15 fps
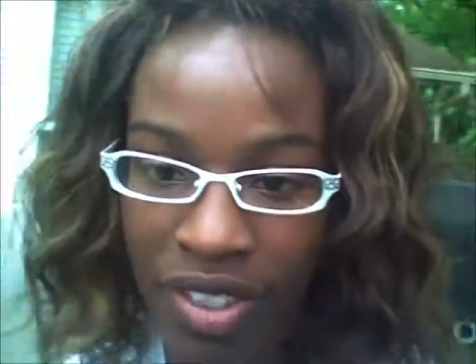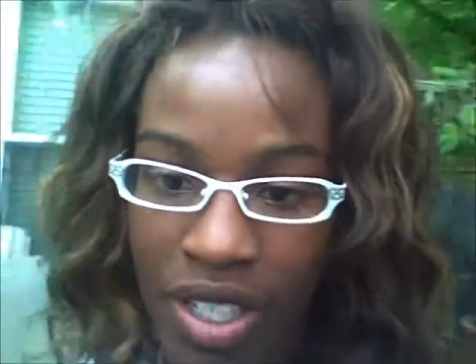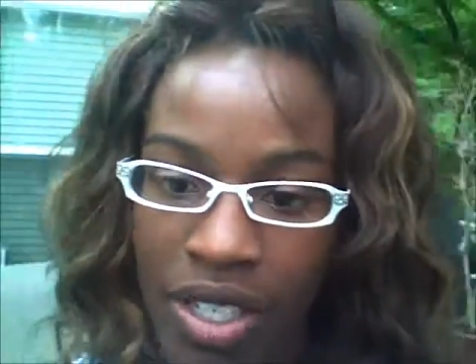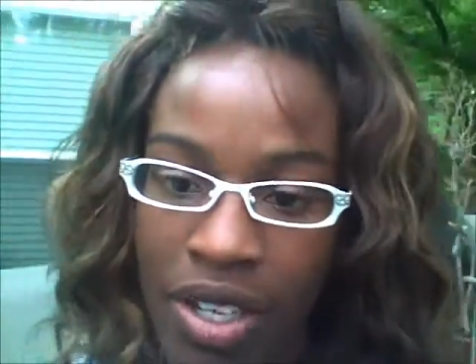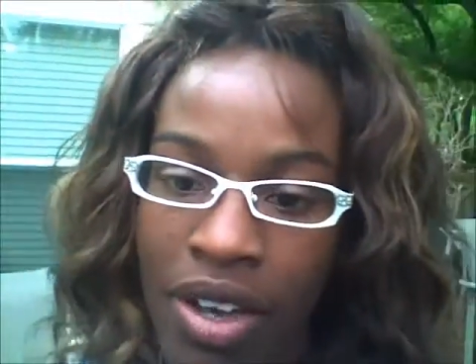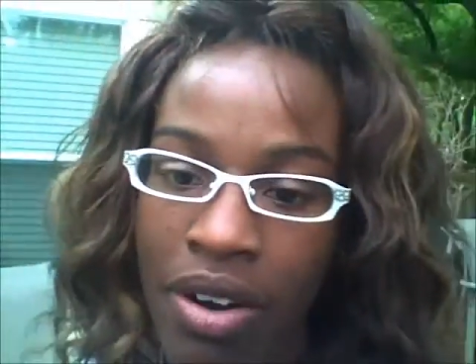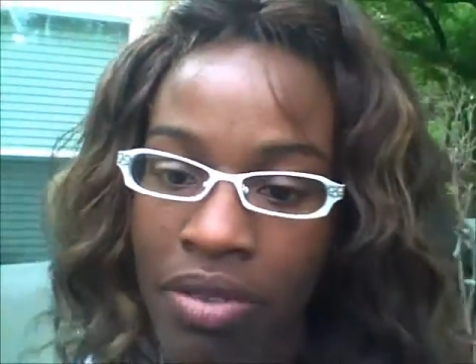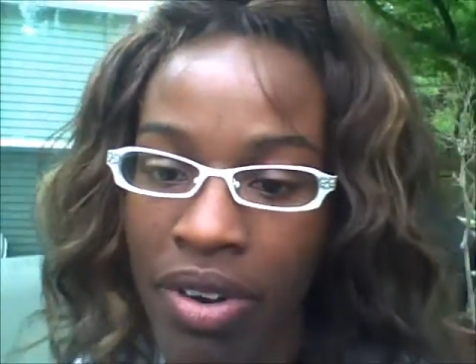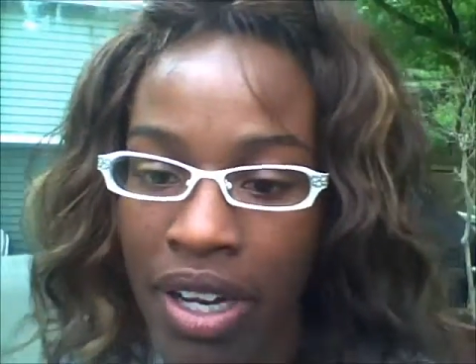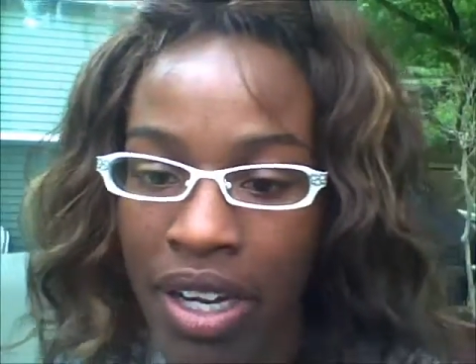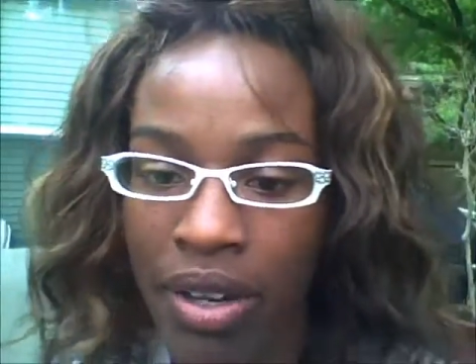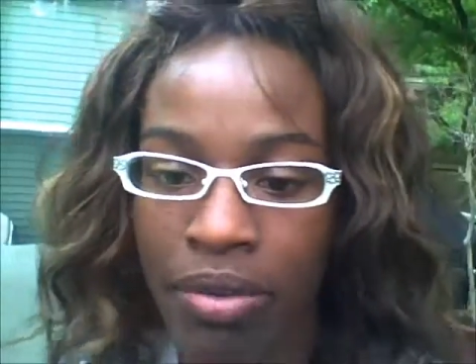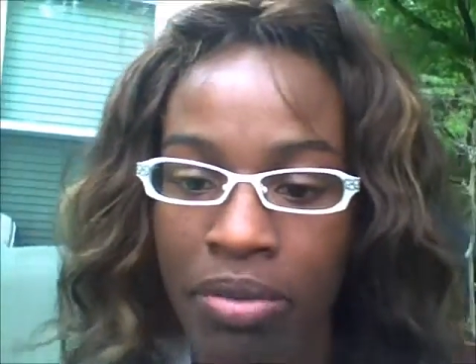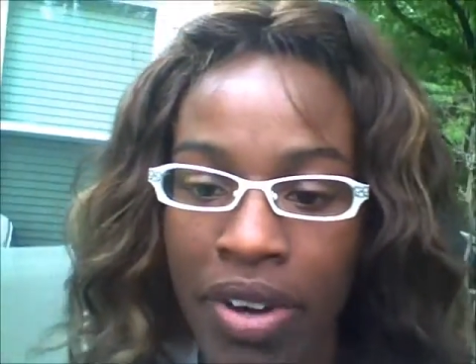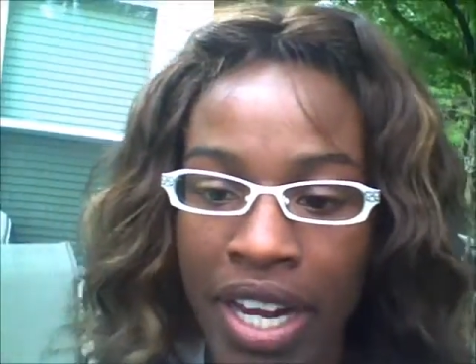this
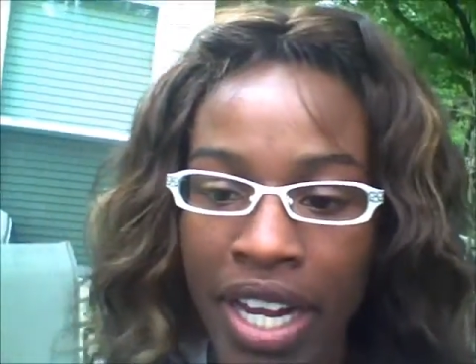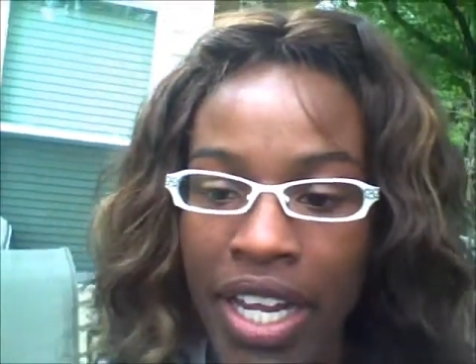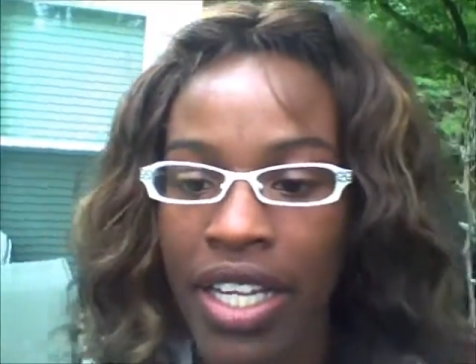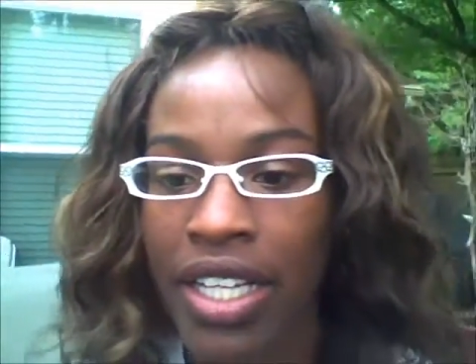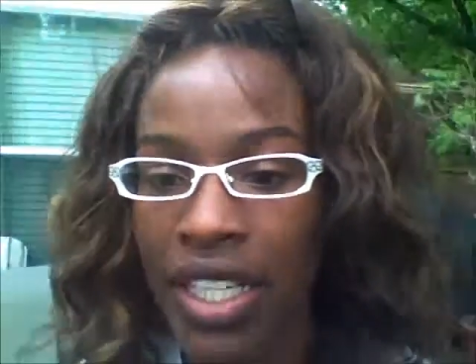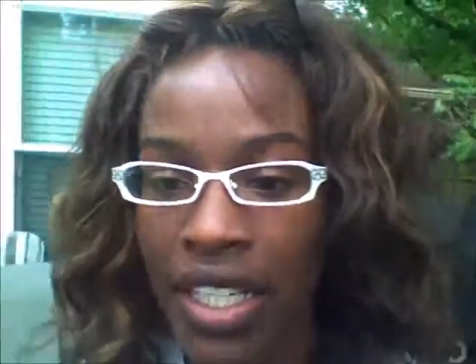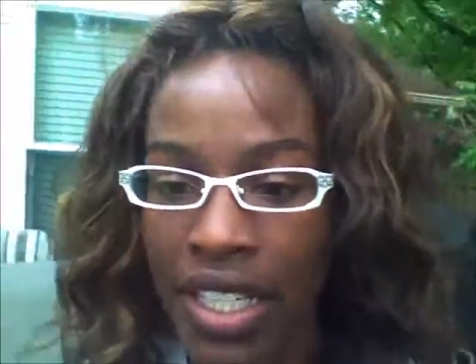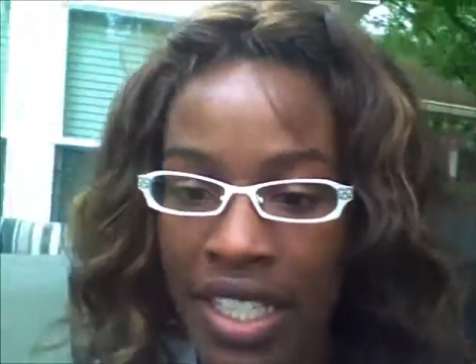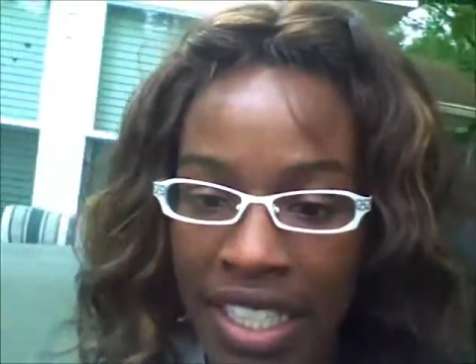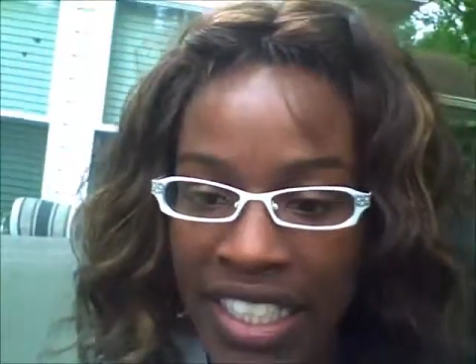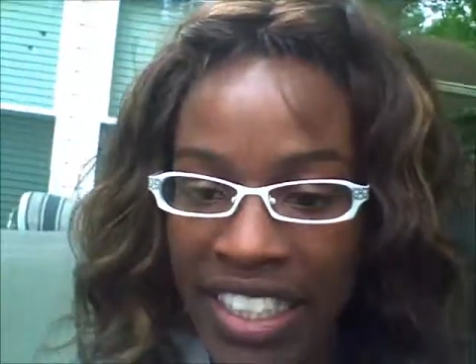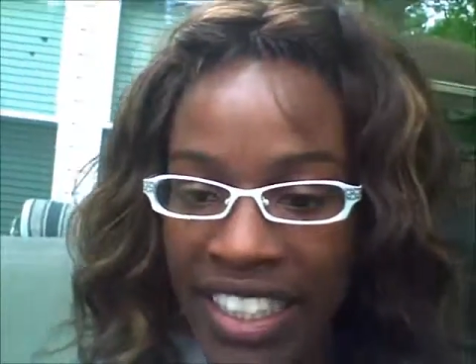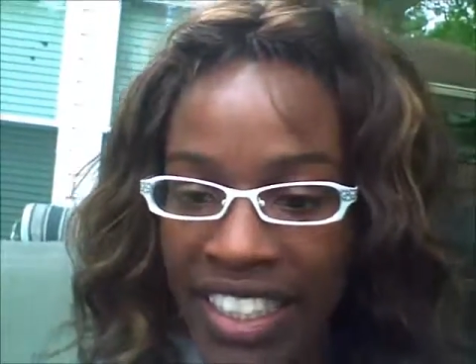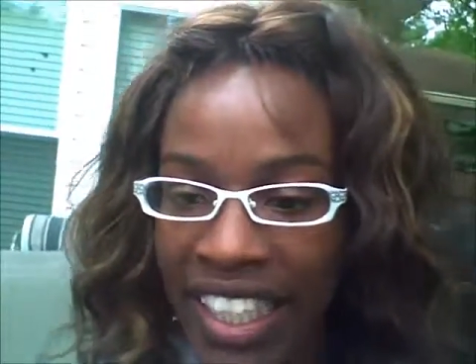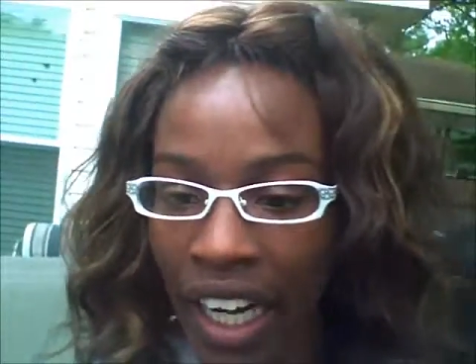already ready.
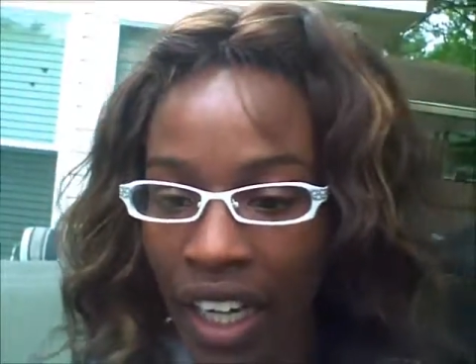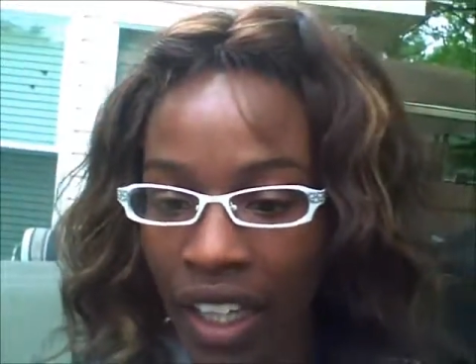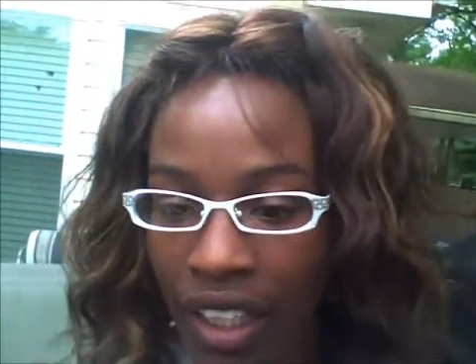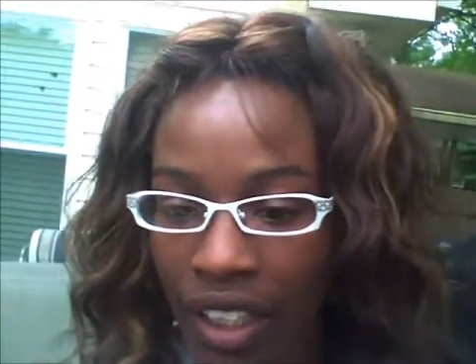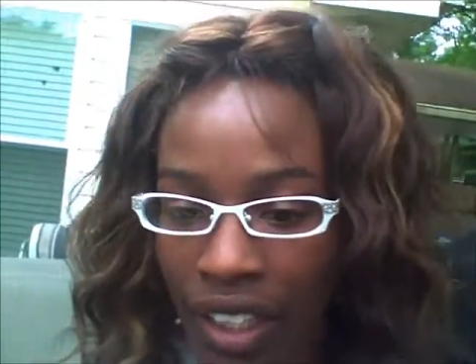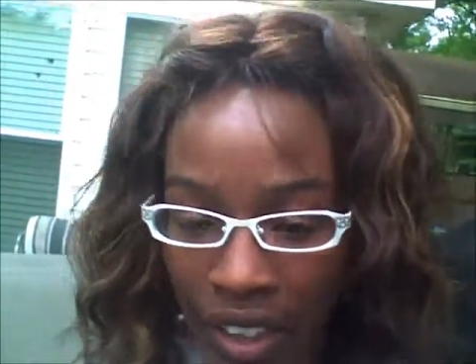Yeah.